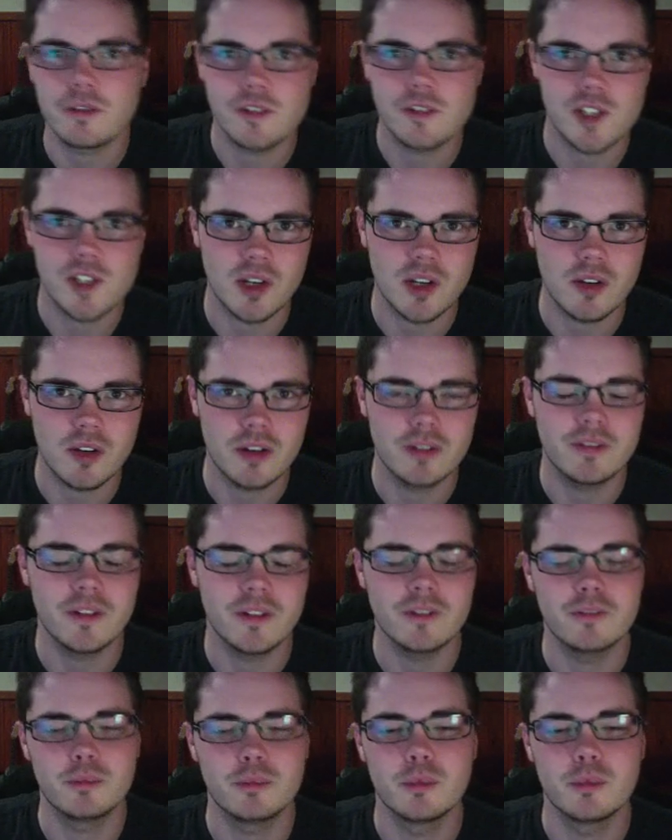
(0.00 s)
So if
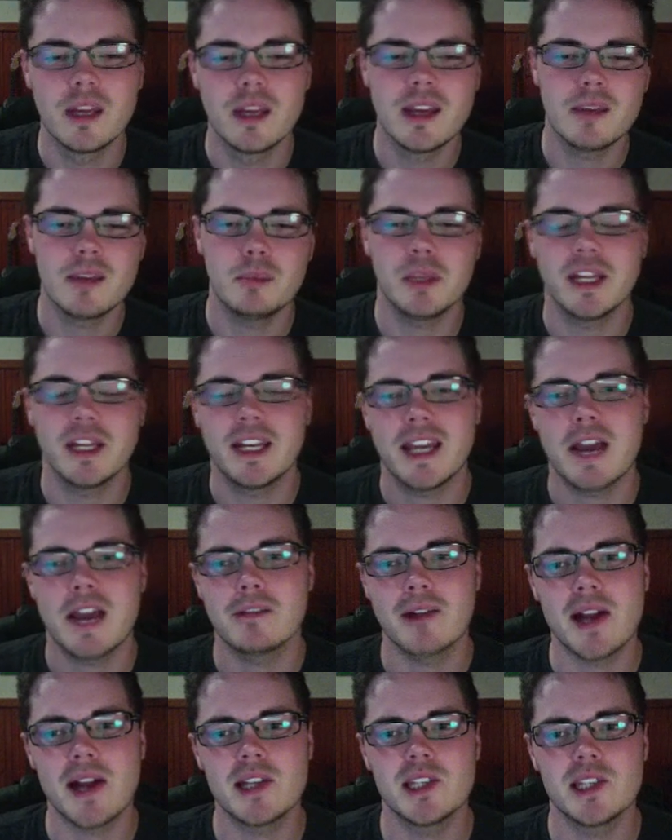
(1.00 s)
you're planning out
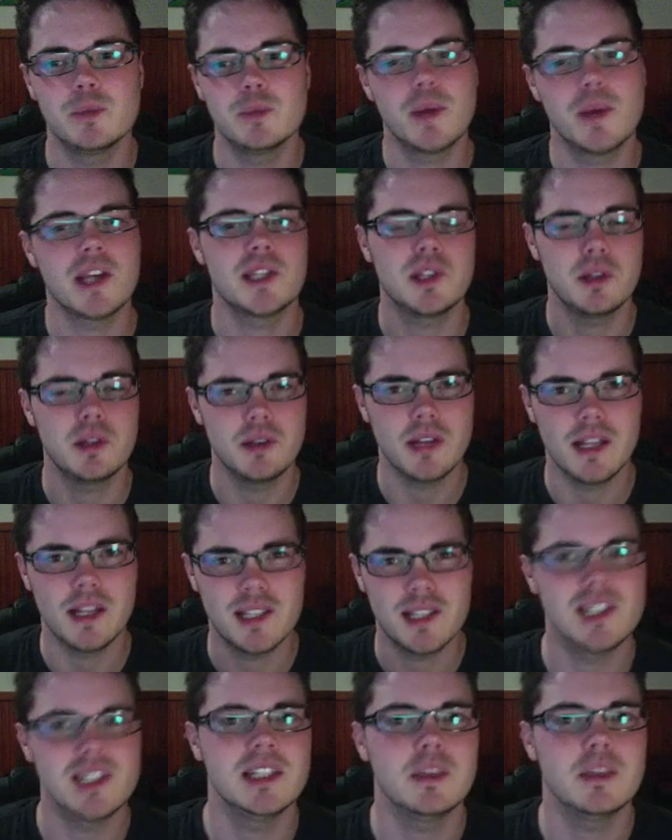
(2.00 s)
races based on
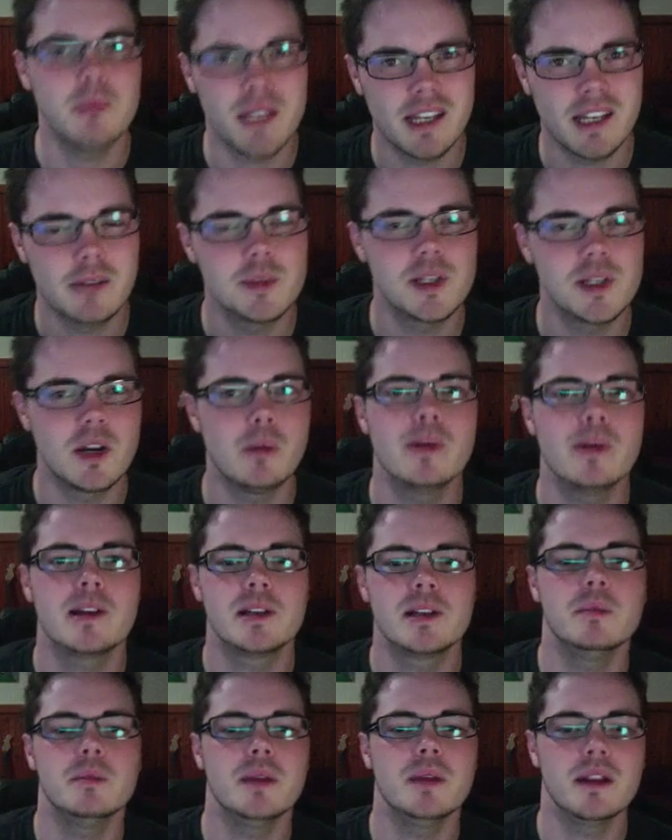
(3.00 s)
instantly being able to go back to
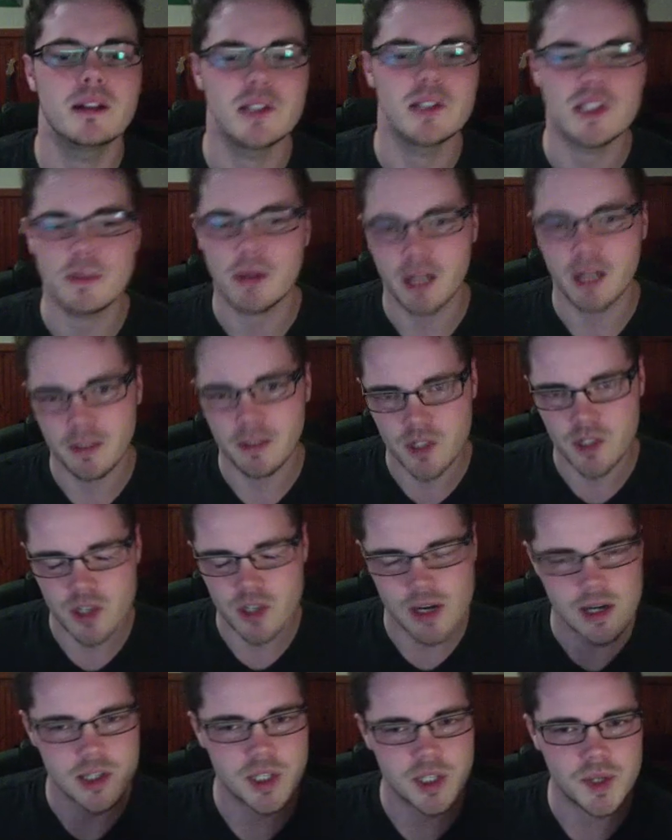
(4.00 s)
the bandits, you might have to
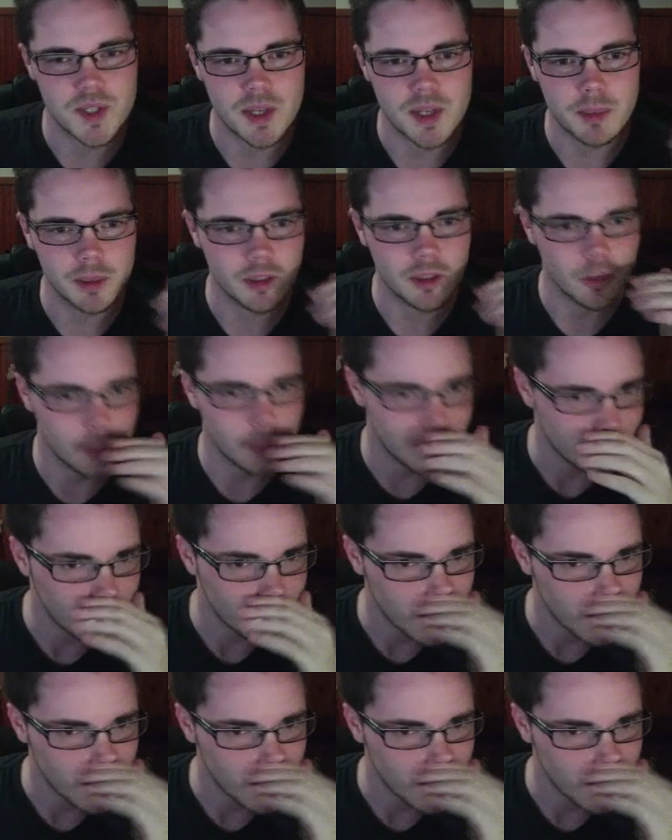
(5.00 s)
change those up a little bit.